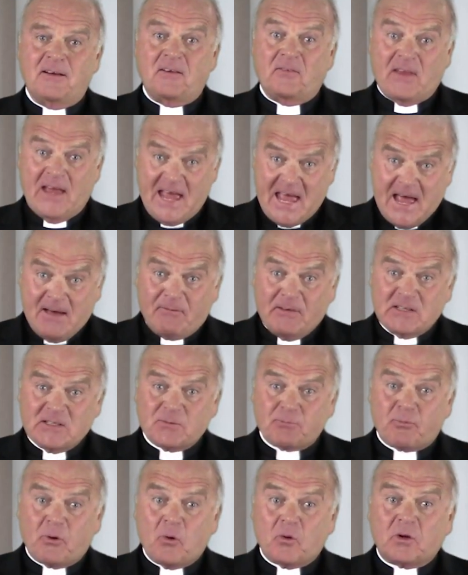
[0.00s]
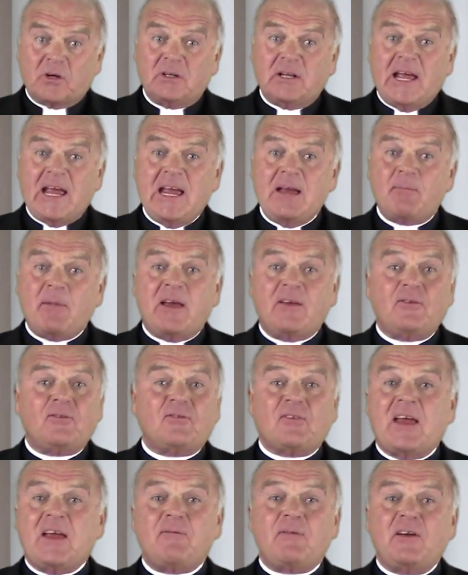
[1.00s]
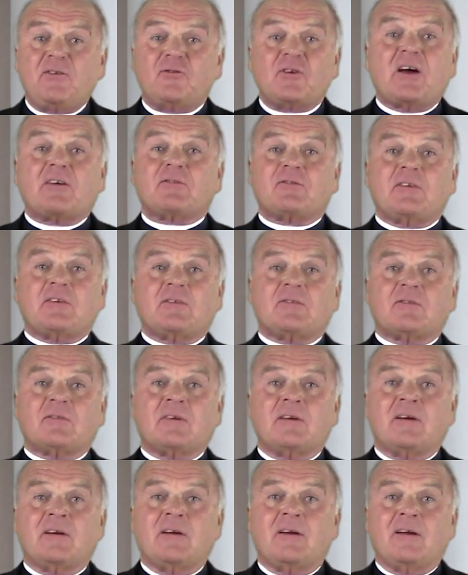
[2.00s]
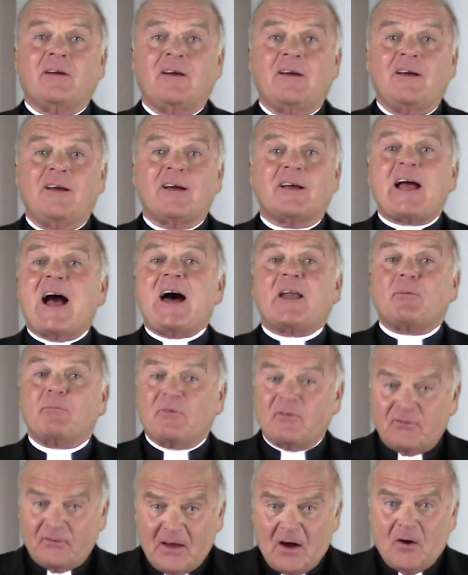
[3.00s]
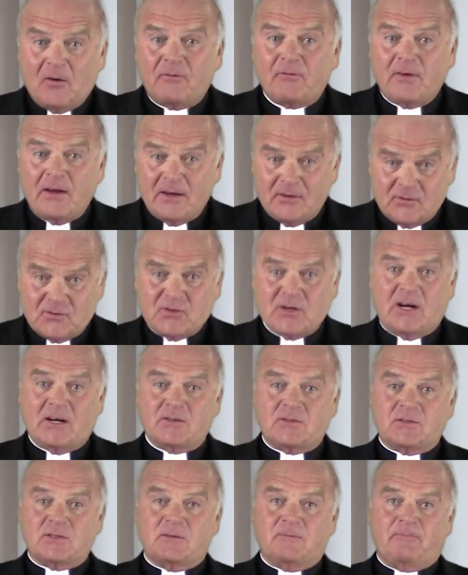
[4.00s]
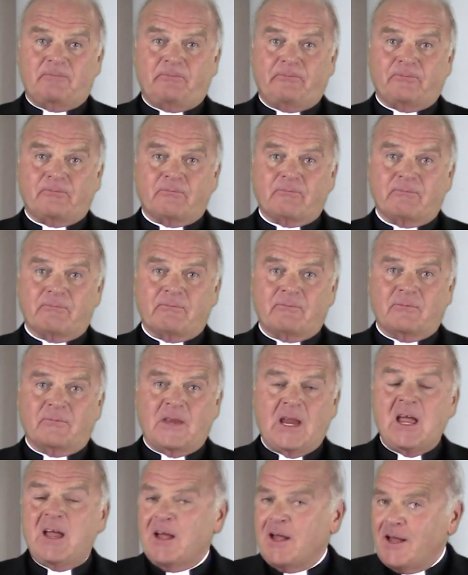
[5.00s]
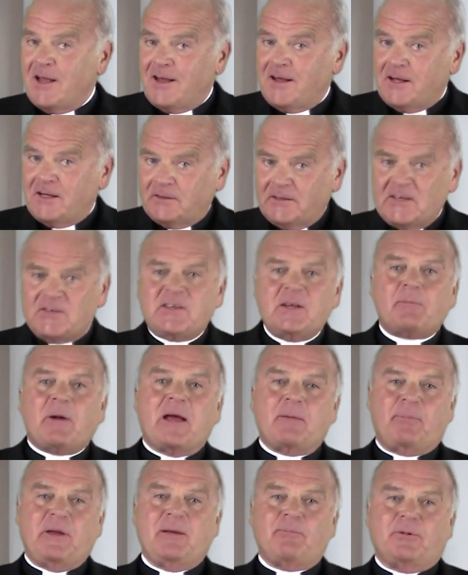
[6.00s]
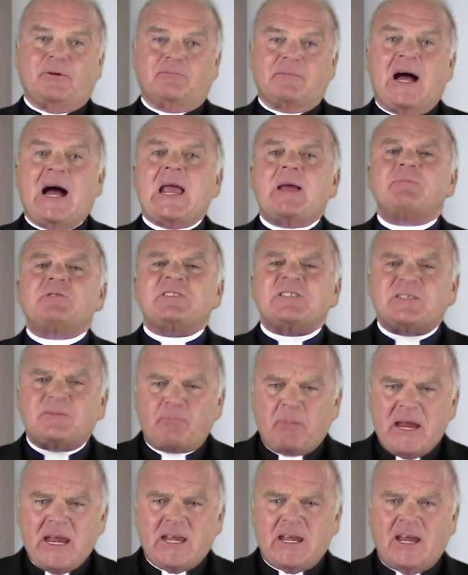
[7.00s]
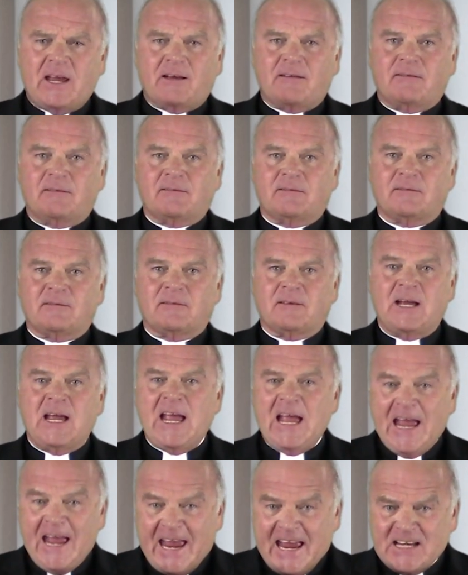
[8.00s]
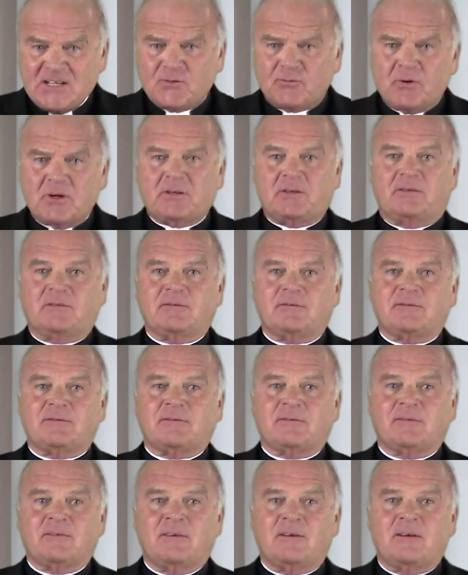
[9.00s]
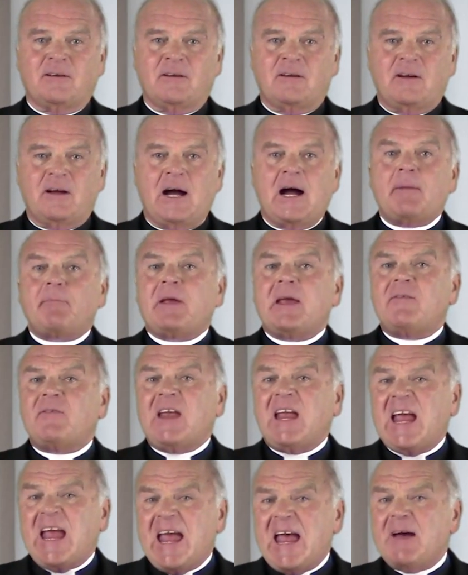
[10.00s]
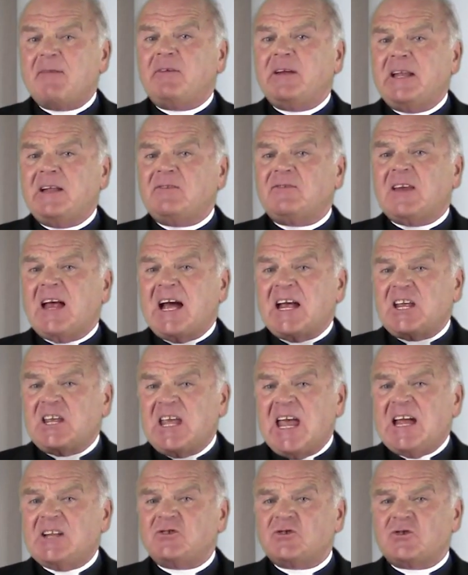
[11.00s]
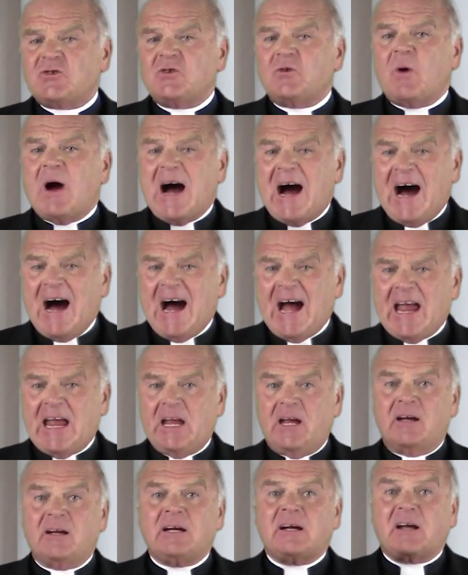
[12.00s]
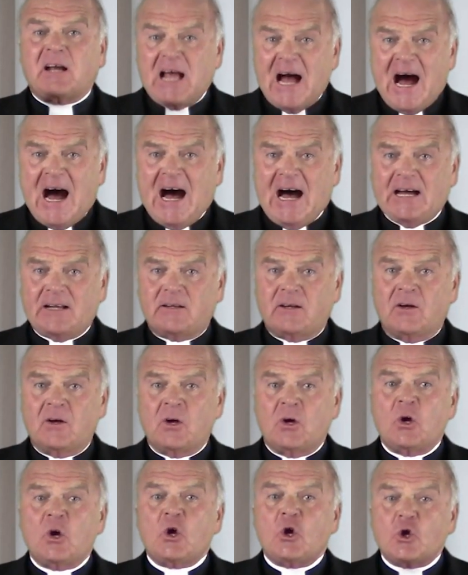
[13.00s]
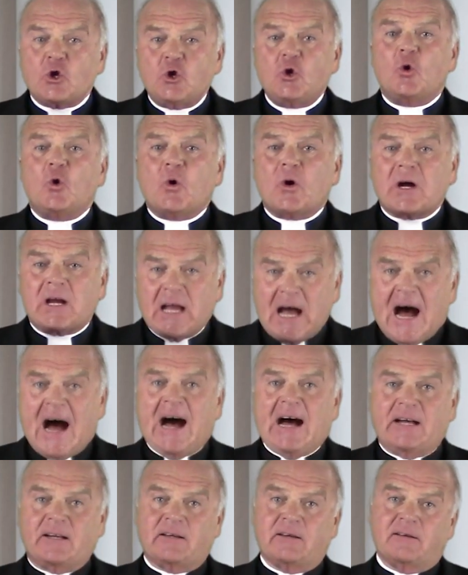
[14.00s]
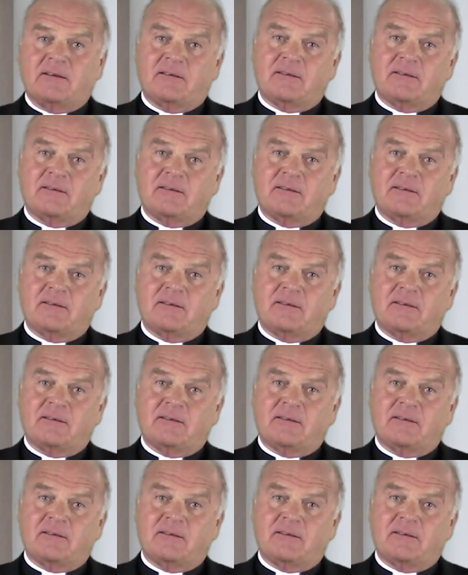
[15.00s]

The heavens proclaim His saving justice. God Himself is judge. Listen, my people, I am speaking. Israel, I'm giving evidence against you. I, God, your God.